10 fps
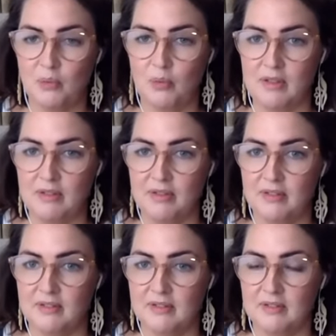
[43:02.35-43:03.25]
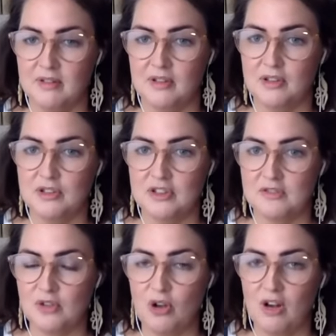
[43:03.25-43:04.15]
with
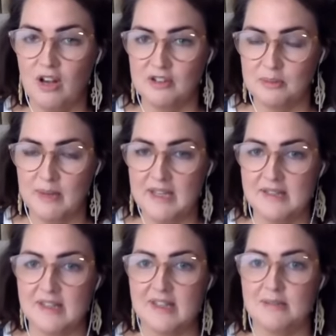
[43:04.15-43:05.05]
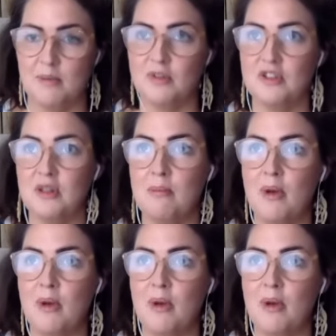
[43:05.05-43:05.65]
just collage pieces, but to the